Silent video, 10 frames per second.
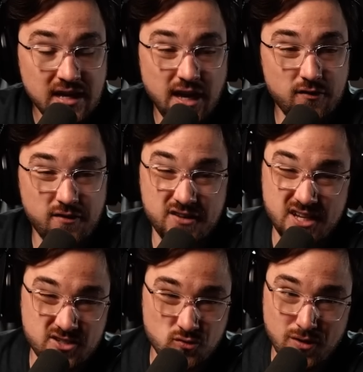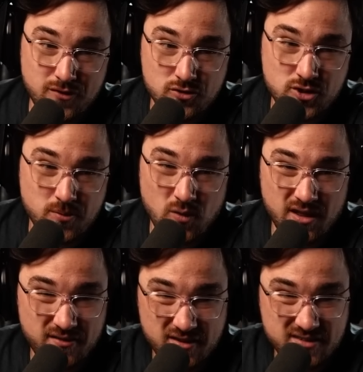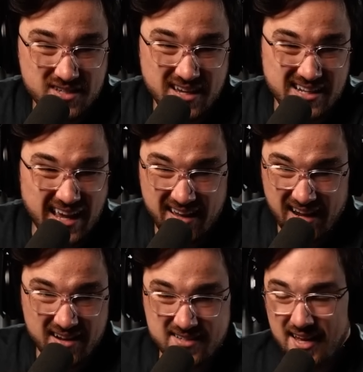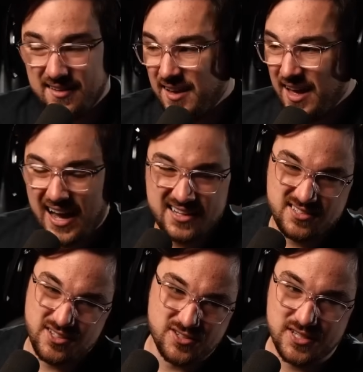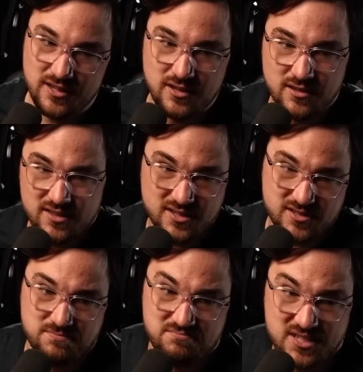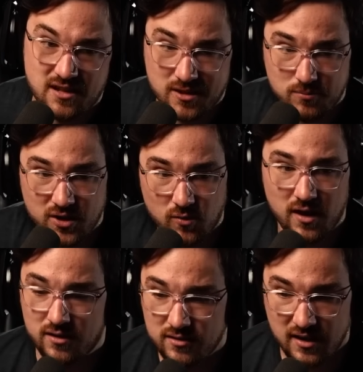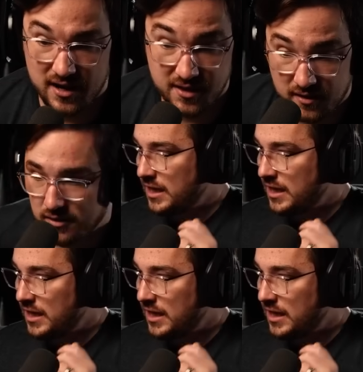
Even if it doesn't review super well, even if it's like an 8 out of 10, I still see this selling pretty well, I think.